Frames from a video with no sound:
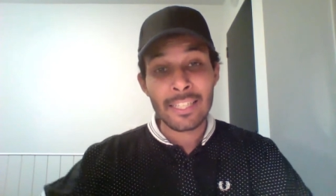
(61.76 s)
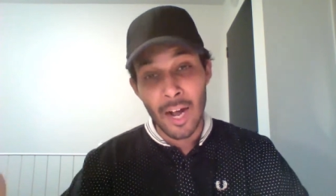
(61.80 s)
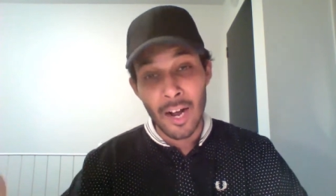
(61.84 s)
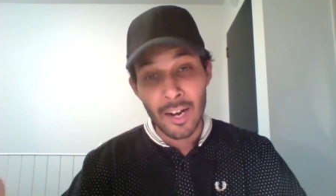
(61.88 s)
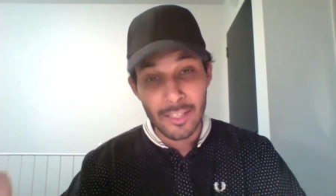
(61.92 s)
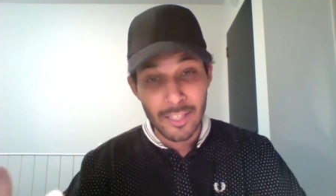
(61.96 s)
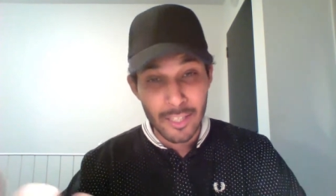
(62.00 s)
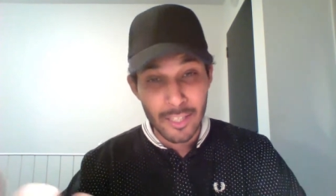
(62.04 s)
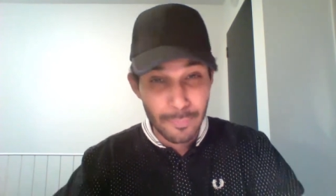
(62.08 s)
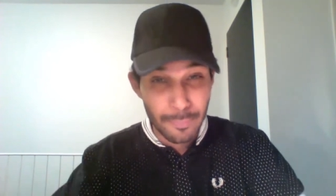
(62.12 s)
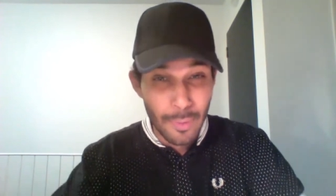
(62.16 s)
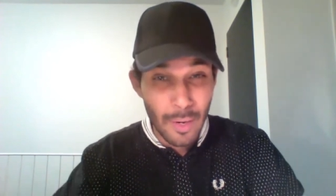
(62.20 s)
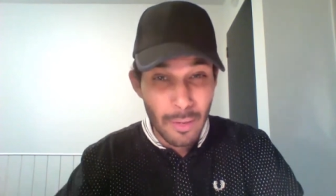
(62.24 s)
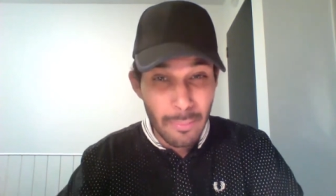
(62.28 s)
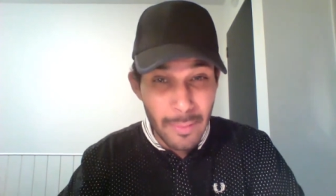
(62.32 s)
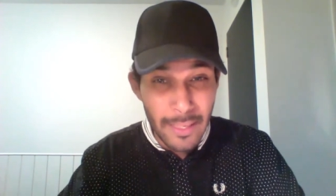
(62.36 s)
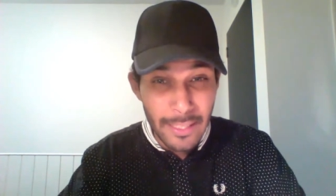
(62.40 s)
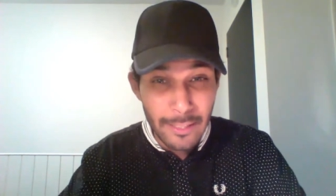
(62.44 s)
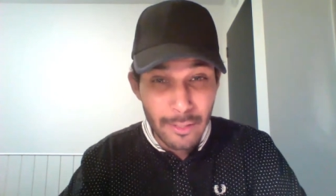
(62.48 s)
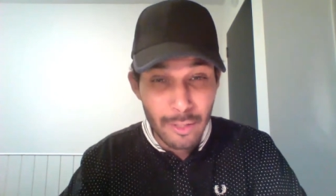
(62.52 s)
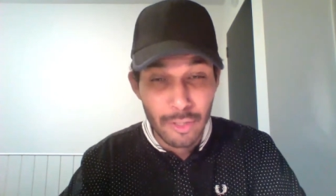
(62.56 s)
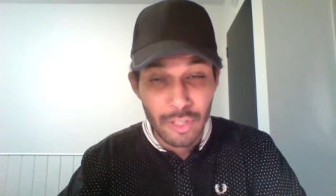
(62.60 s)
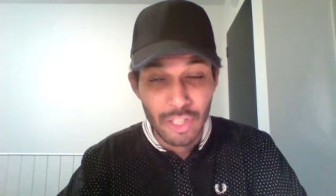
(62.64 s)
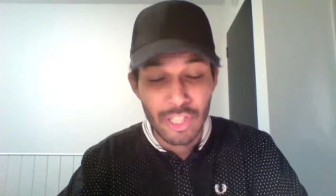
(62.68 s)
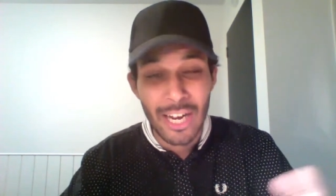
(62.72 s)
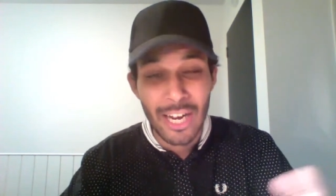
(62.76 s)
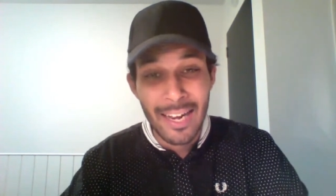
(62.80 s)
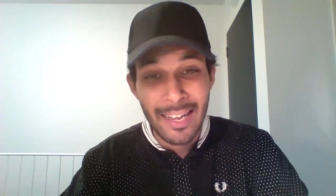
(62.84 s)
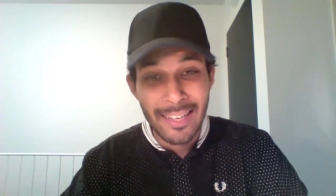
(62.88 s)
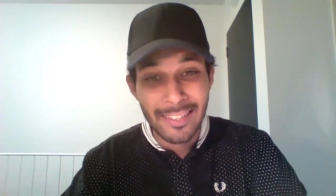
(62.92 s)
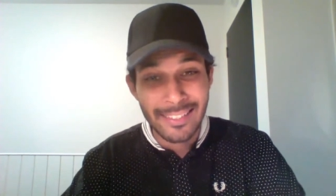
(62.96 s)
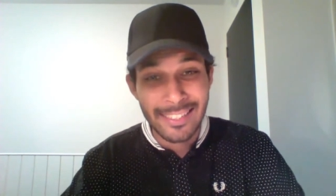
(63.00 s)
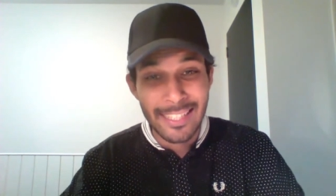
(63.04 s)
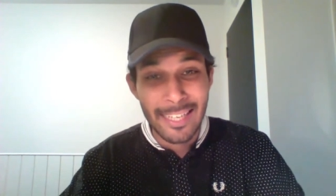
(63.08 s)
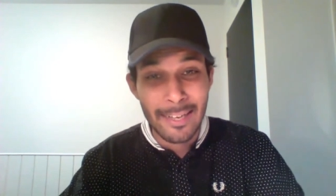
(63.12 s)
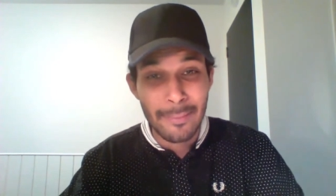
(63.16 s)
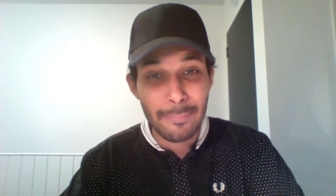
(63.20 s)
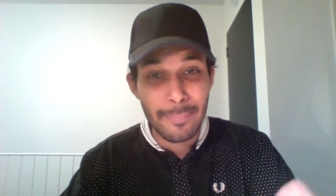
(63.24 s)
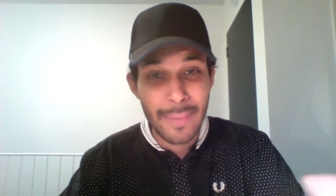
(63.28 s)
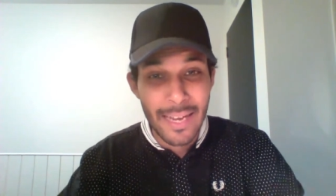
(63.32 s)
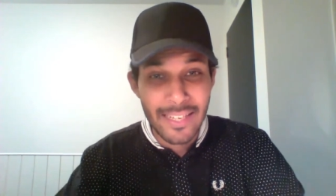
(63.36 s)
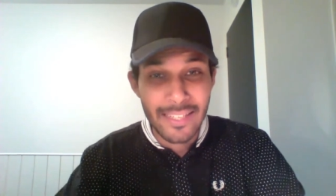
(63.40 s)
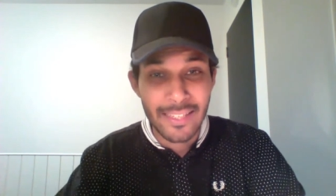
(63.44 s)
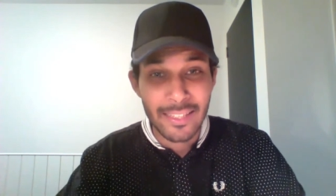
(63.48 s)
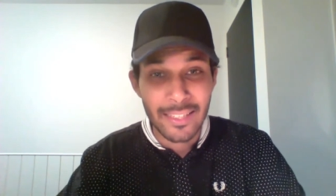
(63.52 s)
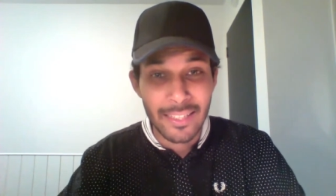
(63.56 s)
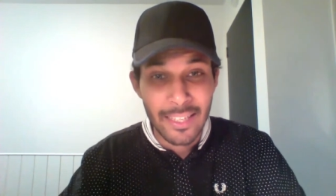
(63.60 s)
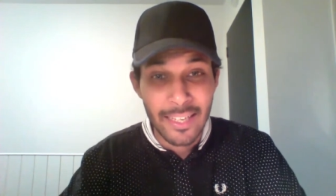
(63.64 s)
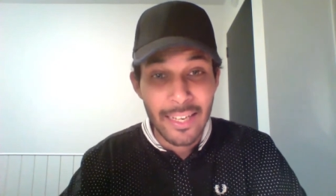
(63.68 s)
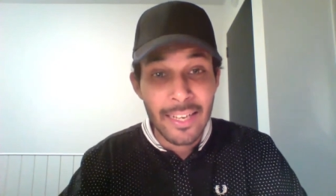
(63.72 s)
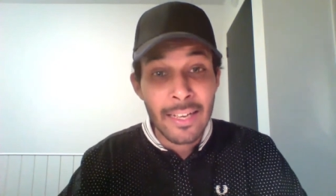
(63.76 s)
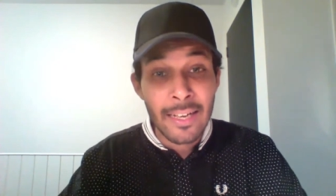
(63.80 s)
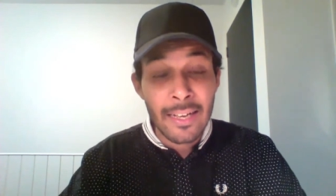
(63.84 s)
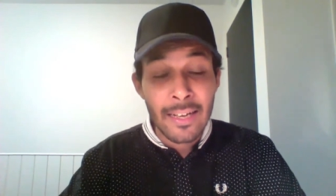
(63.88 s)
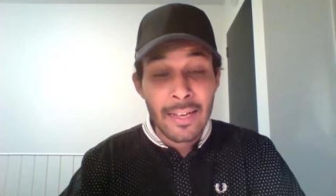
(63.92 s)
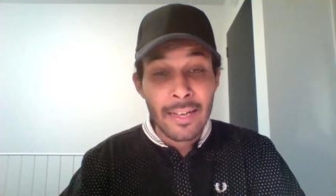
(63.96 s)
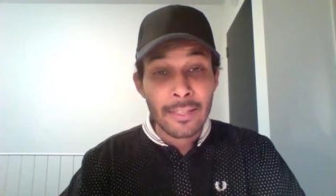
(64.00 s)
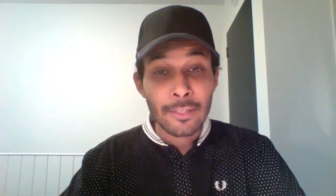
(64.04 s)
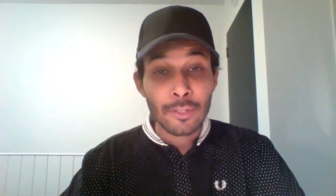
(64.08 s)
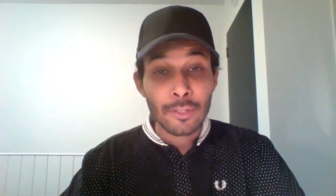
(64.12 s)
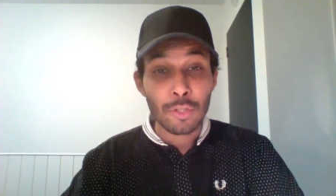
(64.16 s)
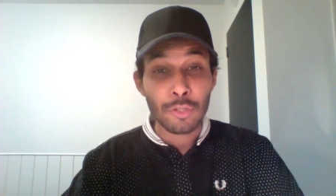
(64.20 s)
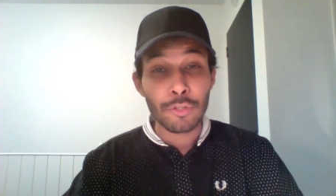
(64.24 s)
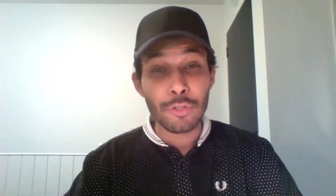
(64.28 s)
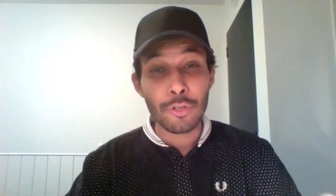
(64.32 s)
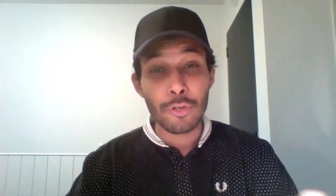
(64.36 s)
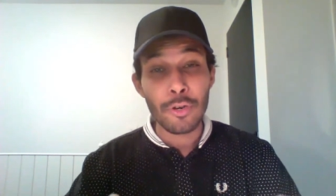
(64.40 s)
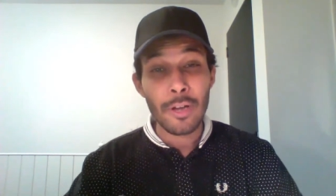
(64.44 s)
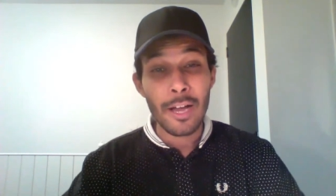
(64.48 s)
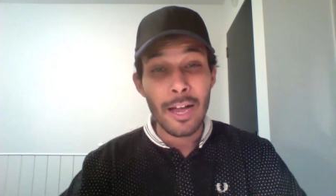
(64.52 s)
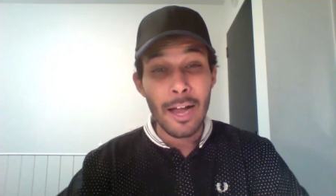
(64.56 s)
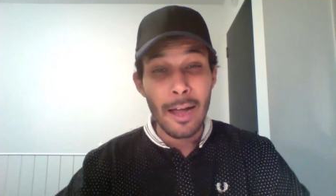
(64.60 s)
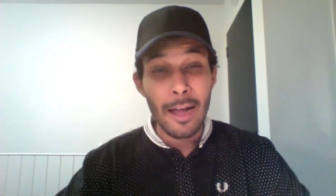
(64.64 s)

asks the public to challenge them basically to do